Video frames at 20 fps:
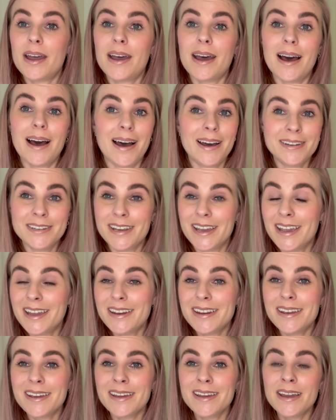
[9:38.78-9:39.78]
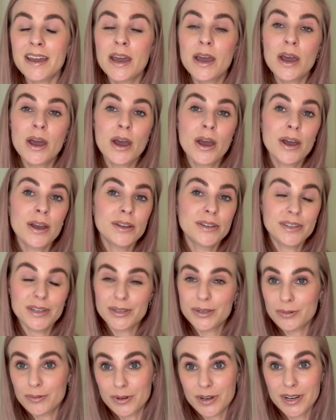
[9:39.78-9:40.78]
under-eating,
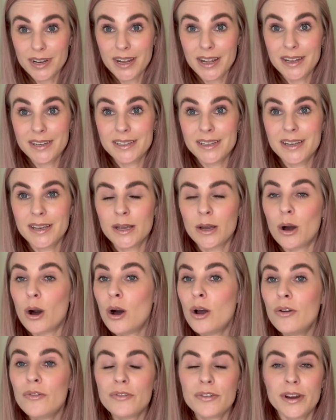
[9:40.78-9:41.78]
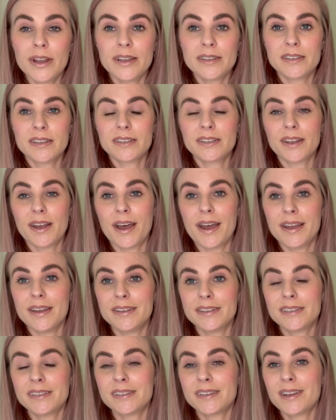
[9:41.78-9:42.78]
disordered eating,
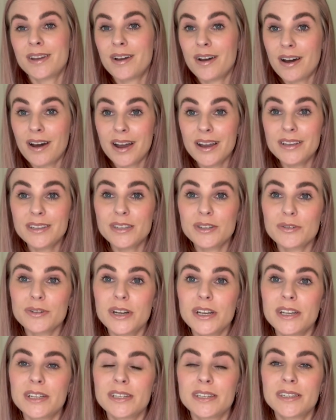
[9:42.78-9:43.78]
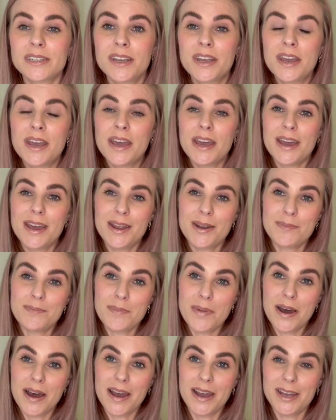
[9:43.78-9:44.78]
over-exercise, high stress in
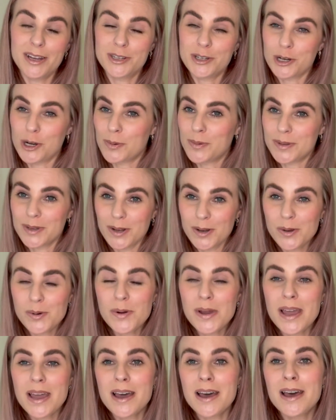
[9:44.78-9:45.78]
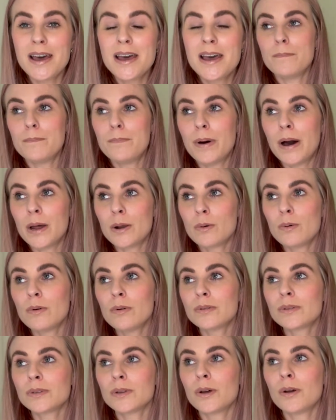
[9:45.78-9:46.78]
my job as a lawyer, but
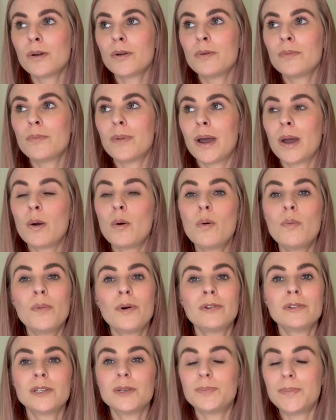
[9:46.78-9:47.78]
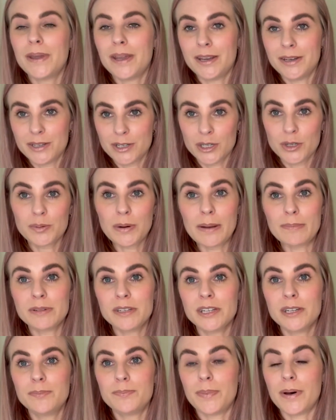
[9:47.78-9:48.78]
also my hormones being
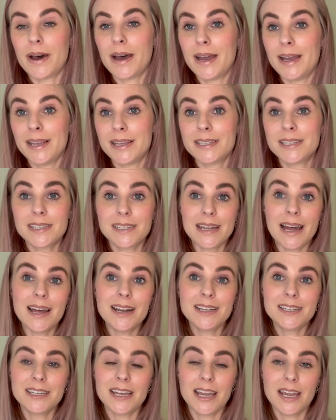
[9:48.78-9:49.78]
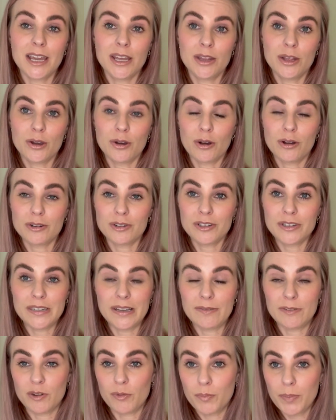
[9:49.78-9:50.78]
disrupted by starting taking the
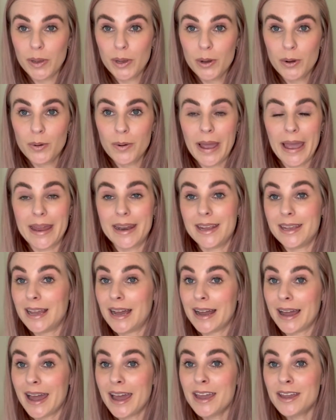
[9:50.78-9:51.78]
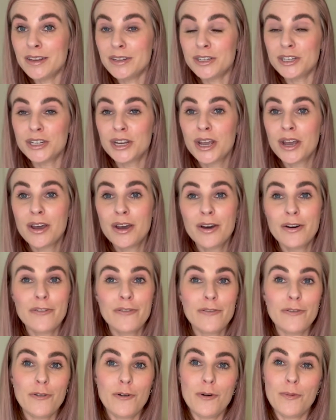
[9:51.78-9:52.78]
contraceptive pill at a young age
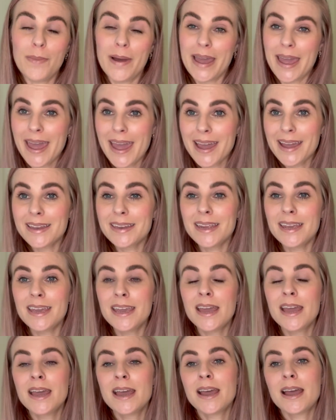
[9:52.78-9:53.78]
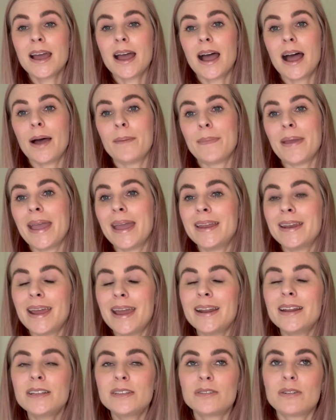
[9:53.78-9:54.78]
for my acne, and
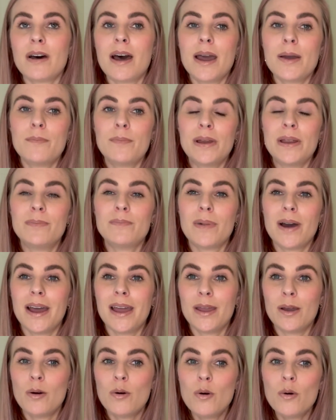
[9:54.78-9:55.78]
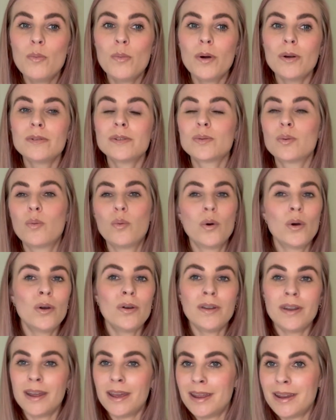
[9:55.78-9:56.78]
at a time when my hormones
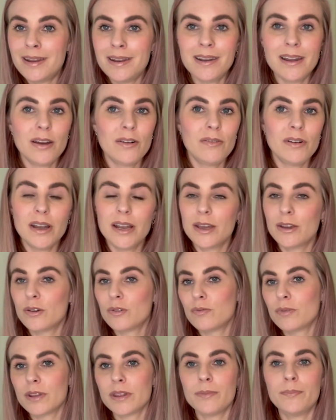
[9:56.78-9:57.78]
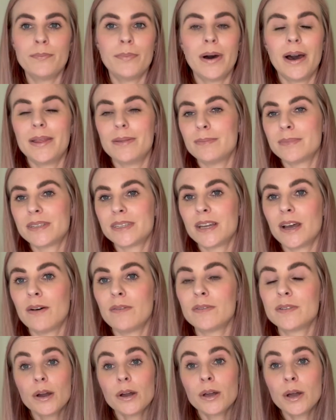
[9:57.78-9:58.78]
weren't in a really good rhythm by
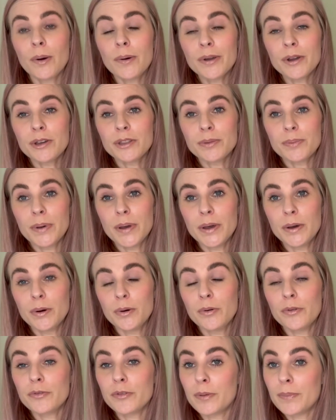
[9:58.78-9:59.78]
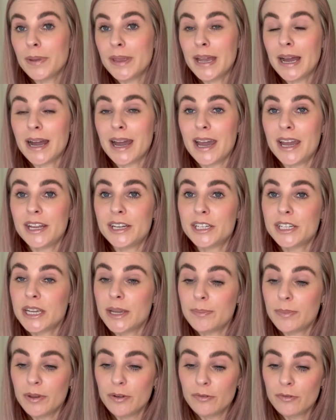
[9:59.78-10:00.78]
themselves. Going on the pill from a young age
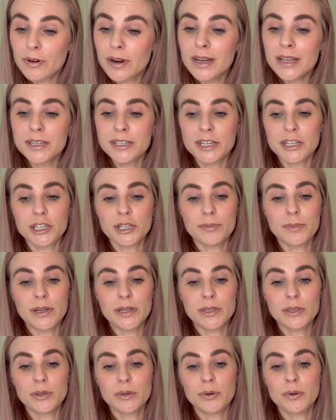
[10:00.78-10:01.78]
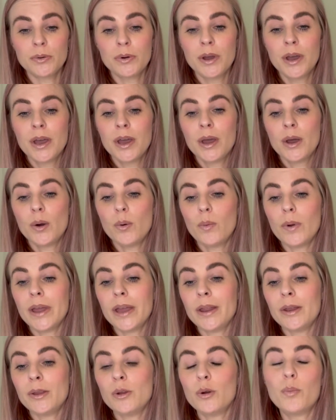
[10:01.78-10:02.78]
can be really detrimental
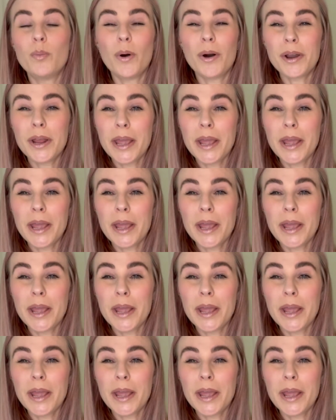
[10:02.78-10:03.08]
when your body